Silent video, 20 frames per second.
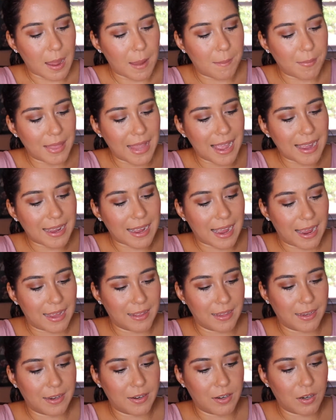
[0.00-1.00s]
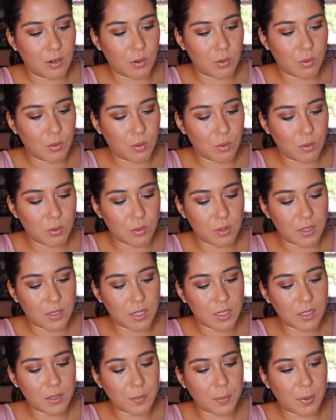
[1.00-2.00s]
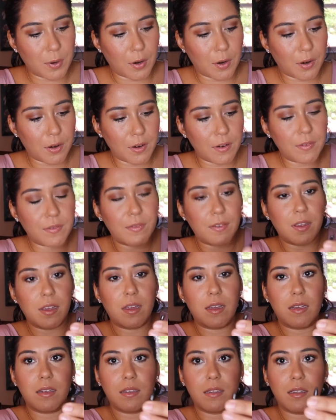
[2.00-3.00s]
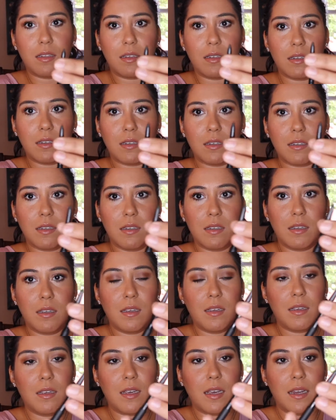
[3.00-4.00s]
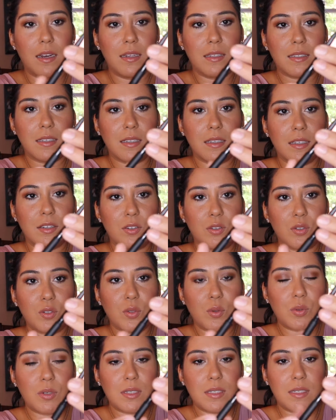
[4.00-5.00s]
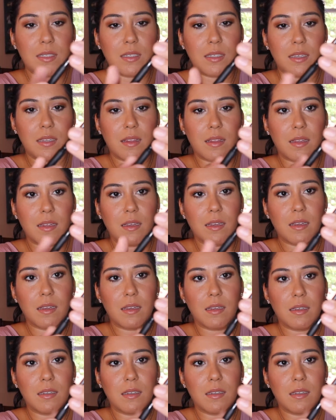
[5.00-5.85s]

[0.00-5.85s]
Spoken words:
Black eyeliner. Ooh, this is perfect. Look. And it's a little twisty thing.